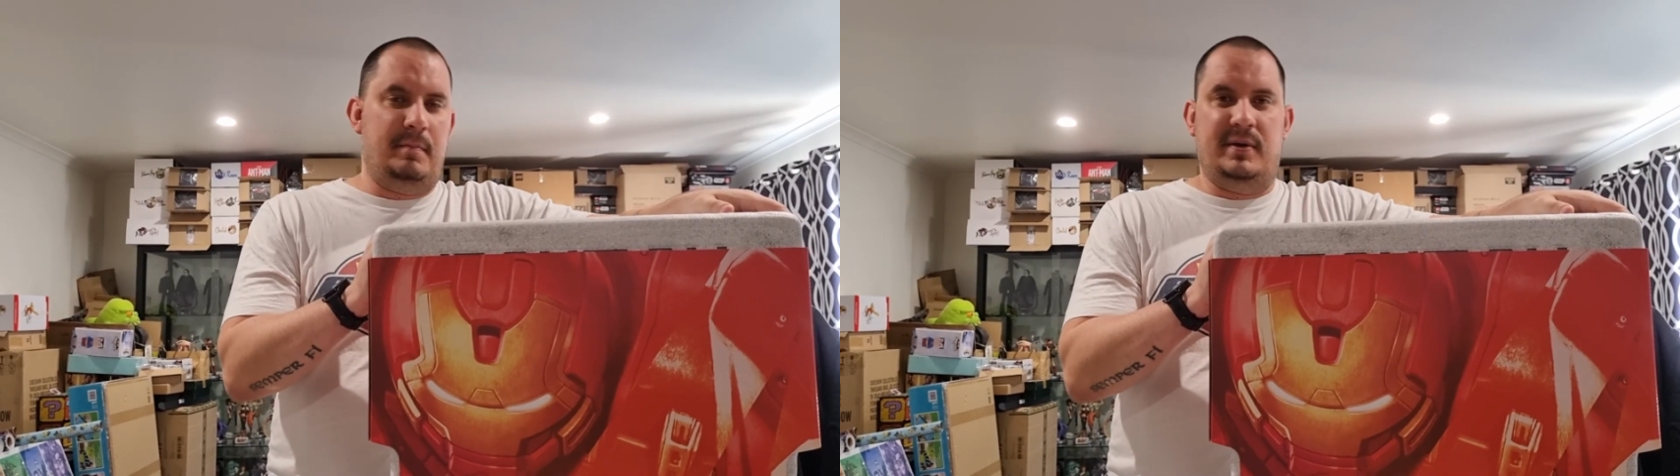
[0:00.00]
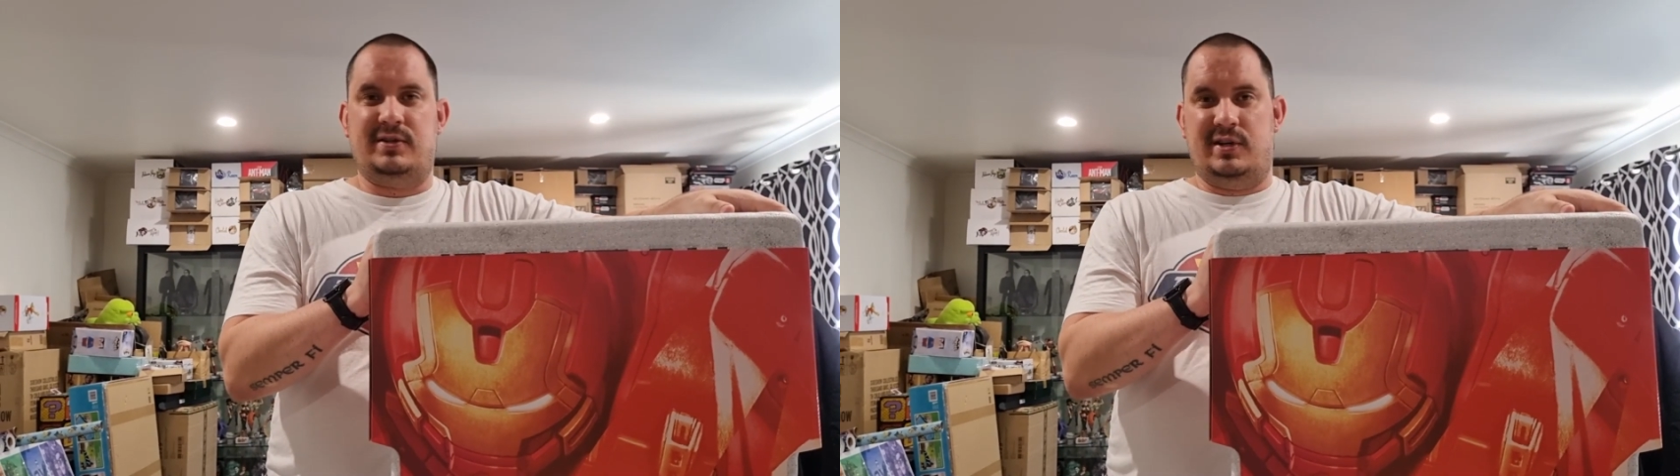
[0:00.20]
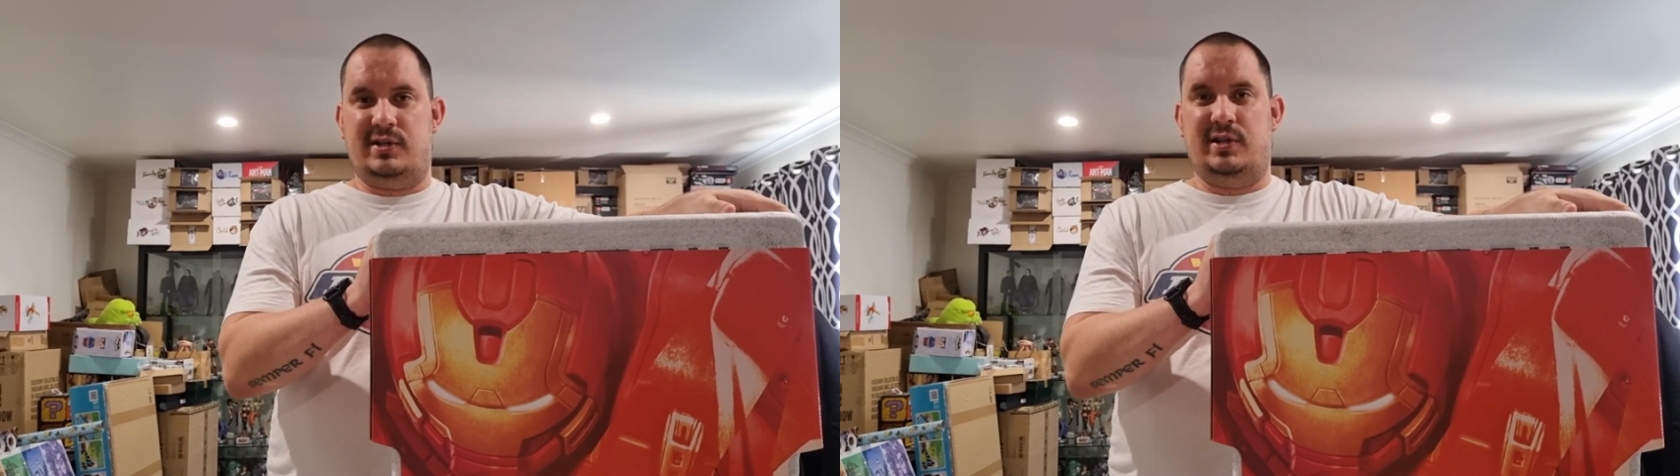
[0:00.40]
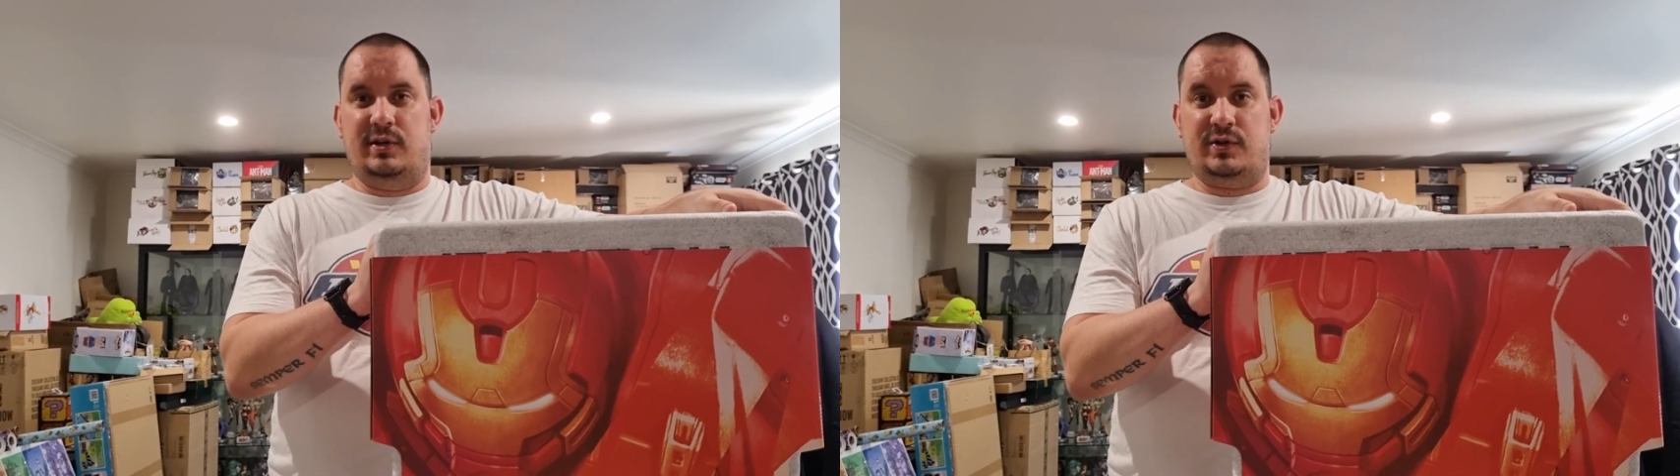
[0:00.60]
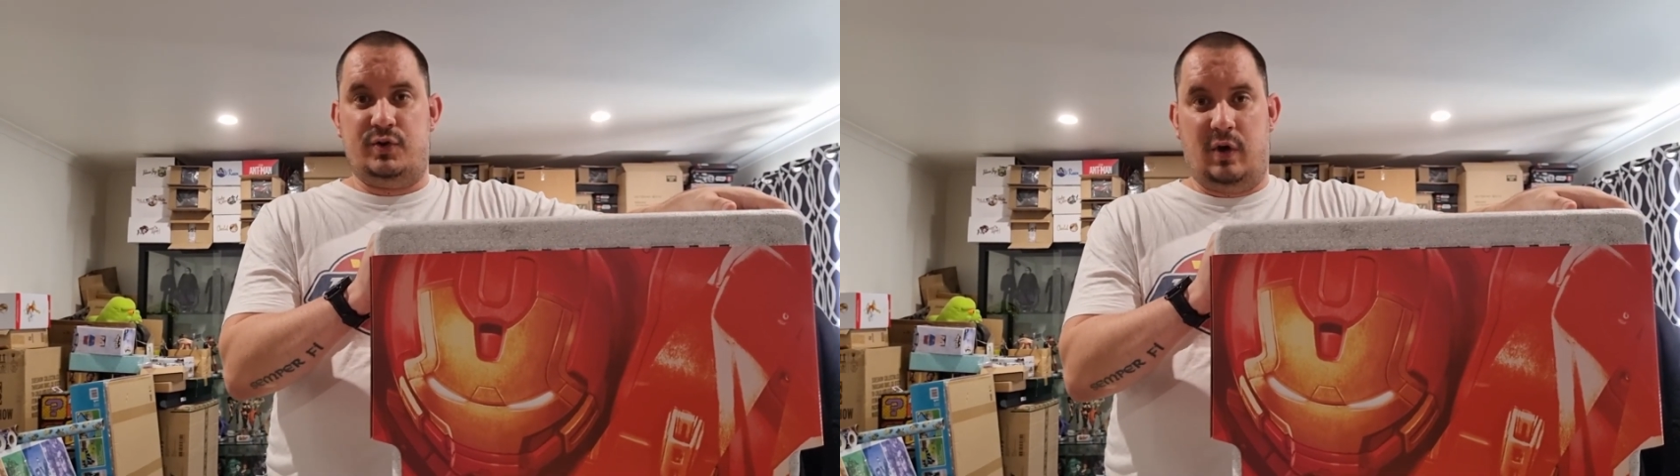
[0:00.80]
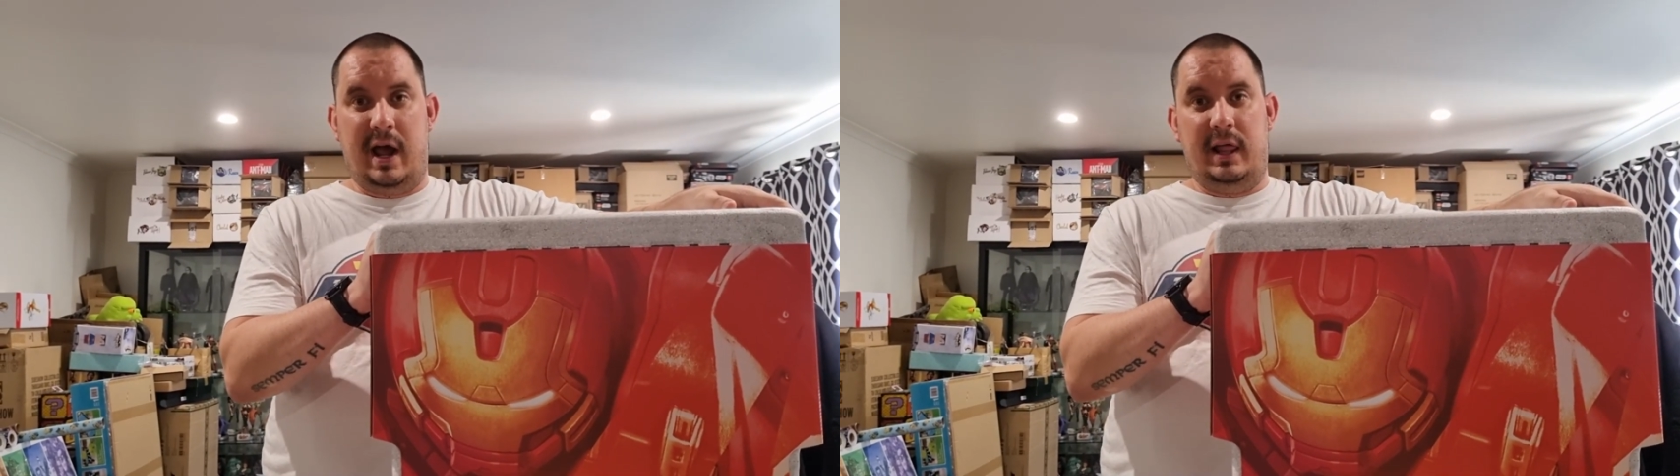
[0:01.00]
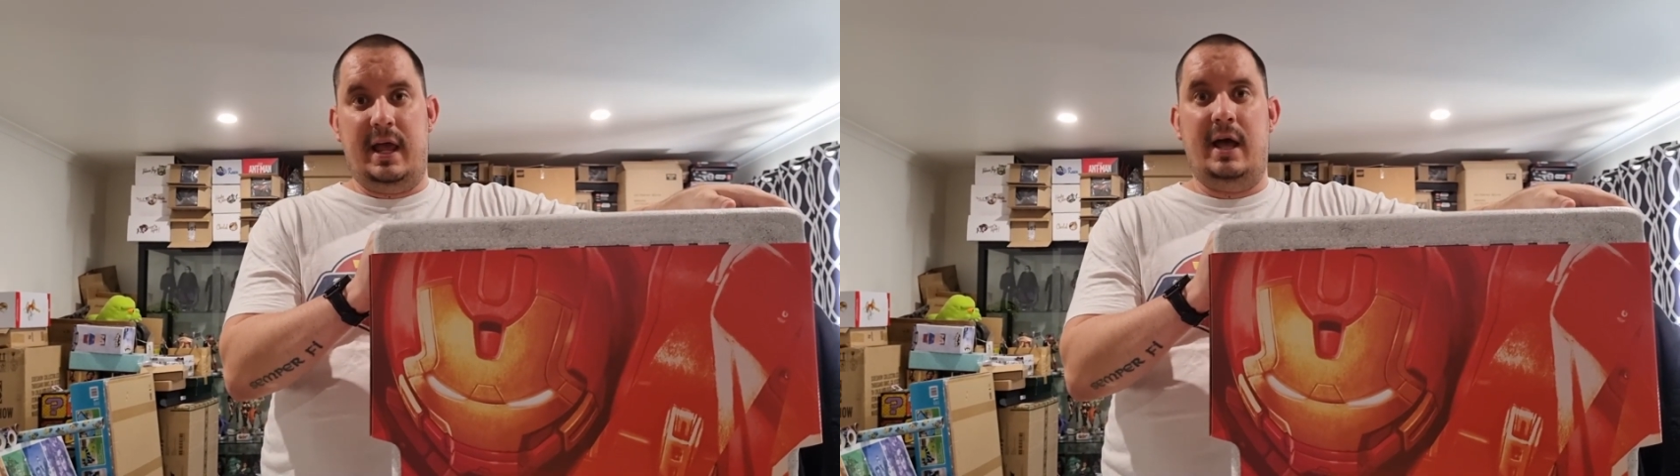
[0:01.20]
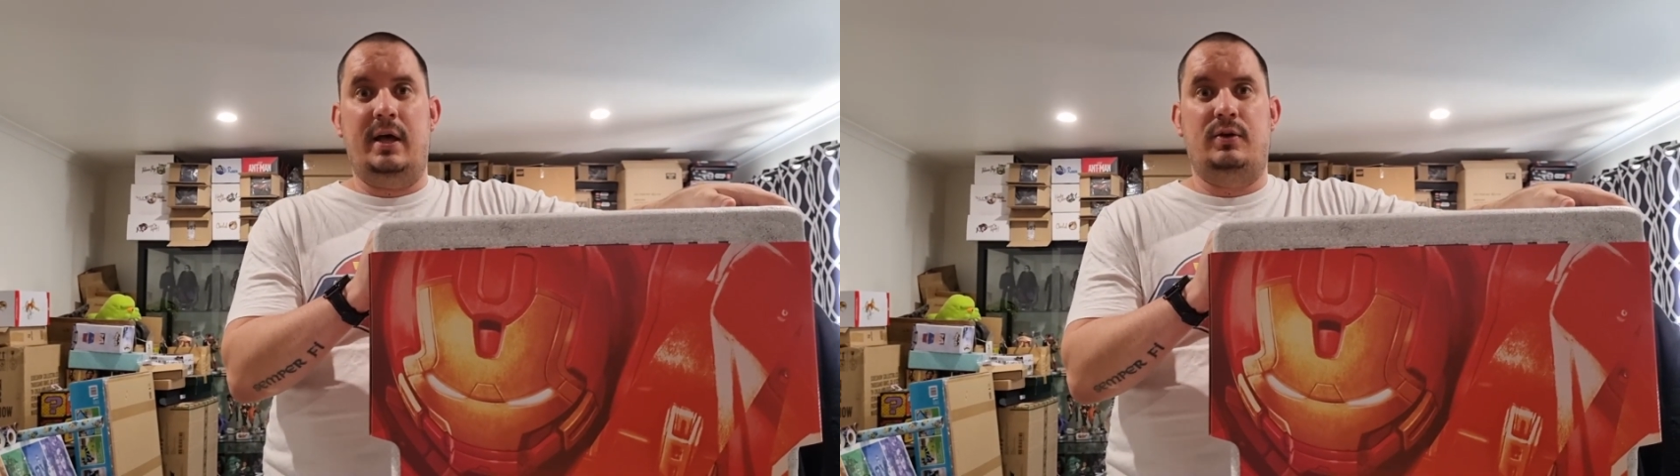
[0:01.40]
business in
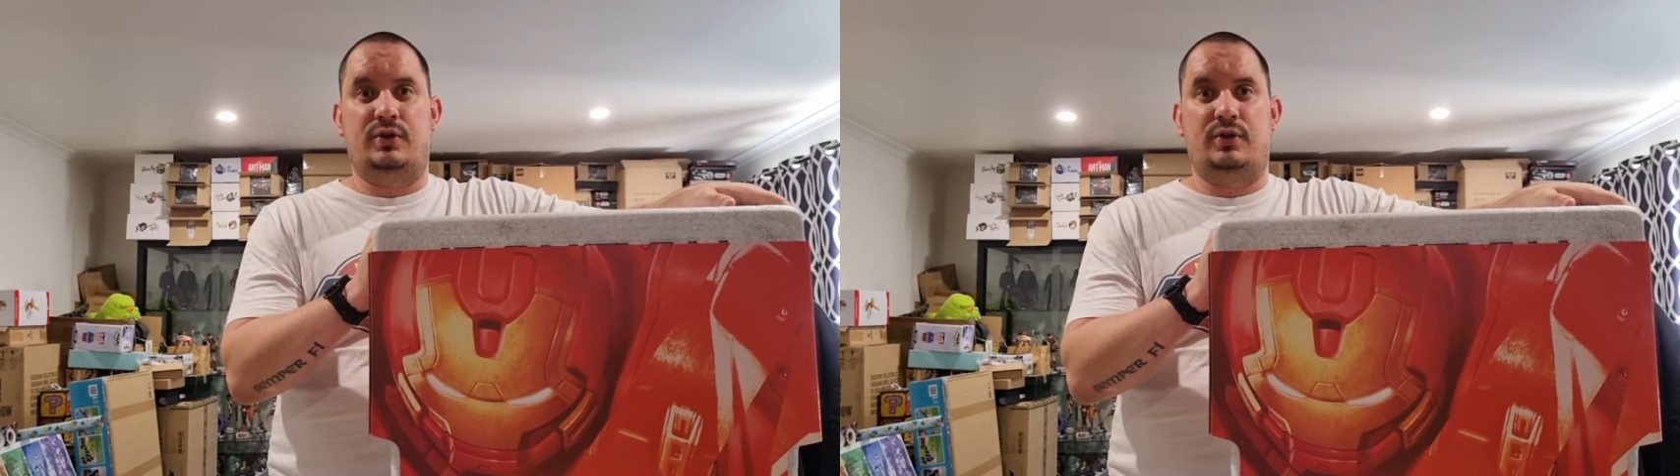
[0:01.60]
Australia